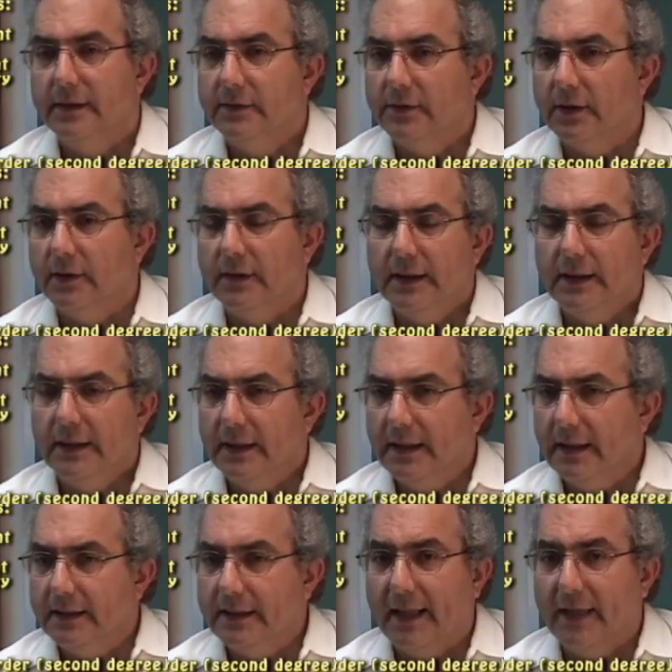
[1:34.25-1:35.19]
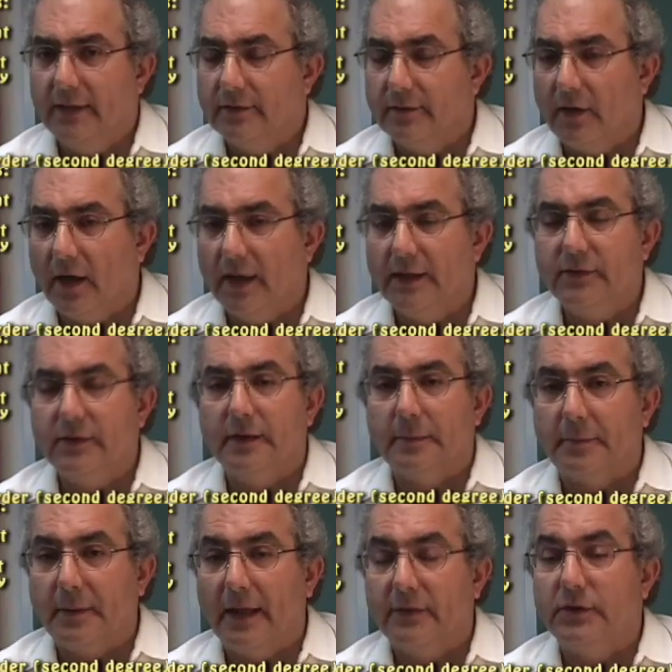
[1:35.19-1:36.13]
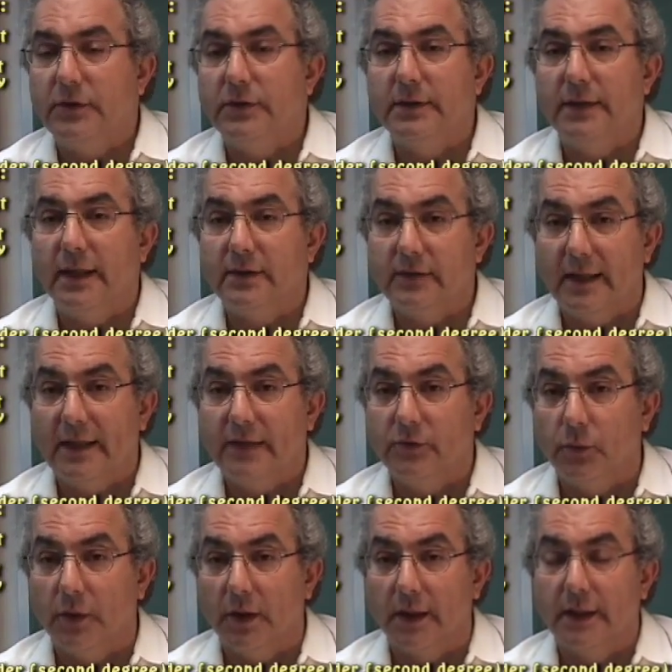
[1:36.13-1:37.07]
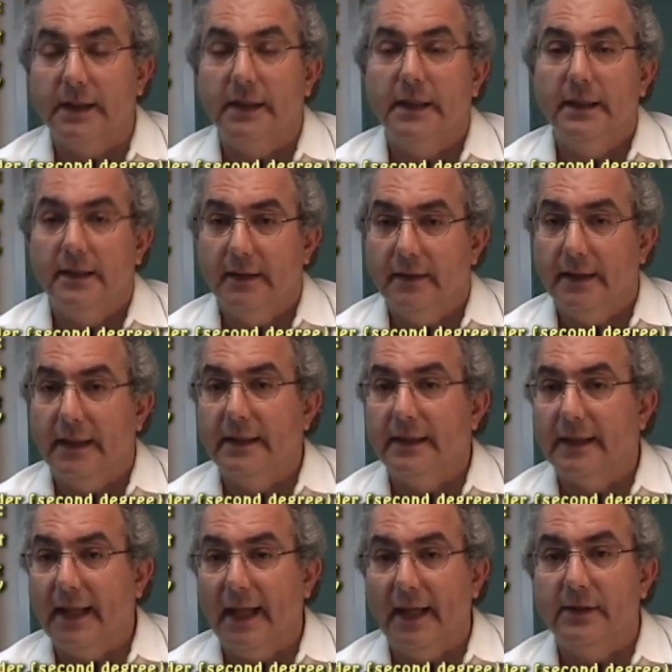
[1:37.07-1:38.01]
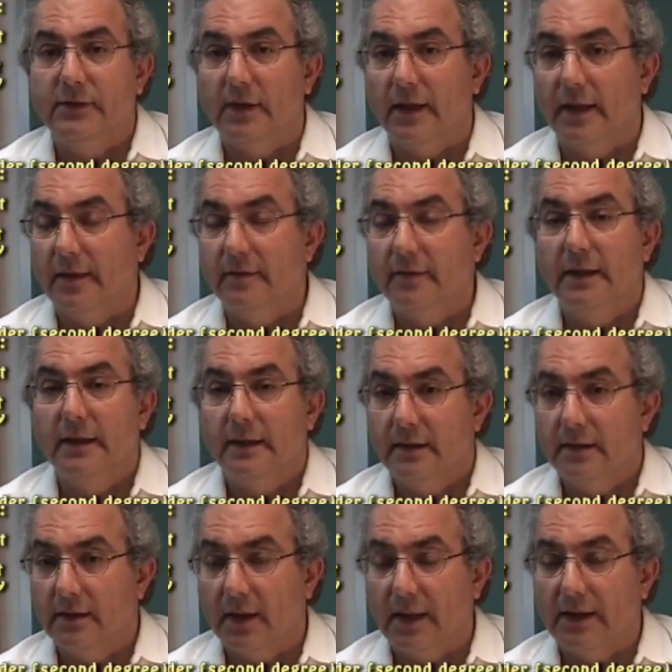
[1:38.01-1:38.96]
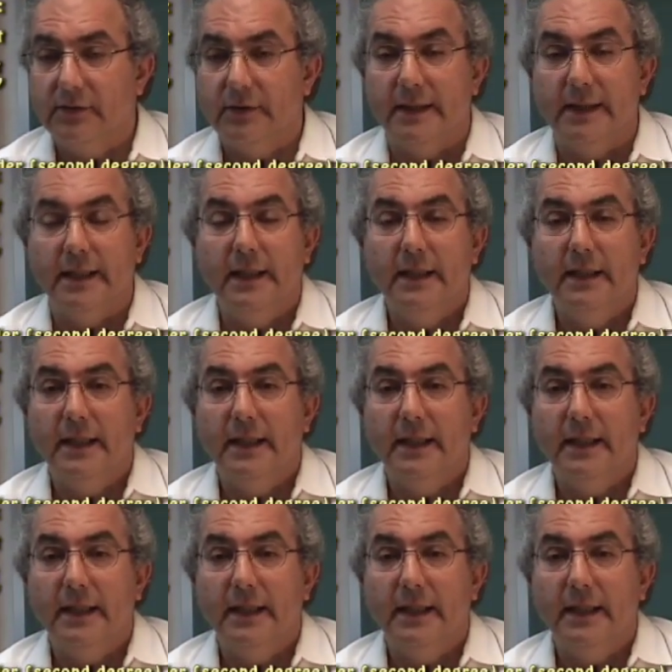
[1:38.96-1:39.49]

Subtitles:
So in the case of arson, the prosecutor does less work than in the case of larceny.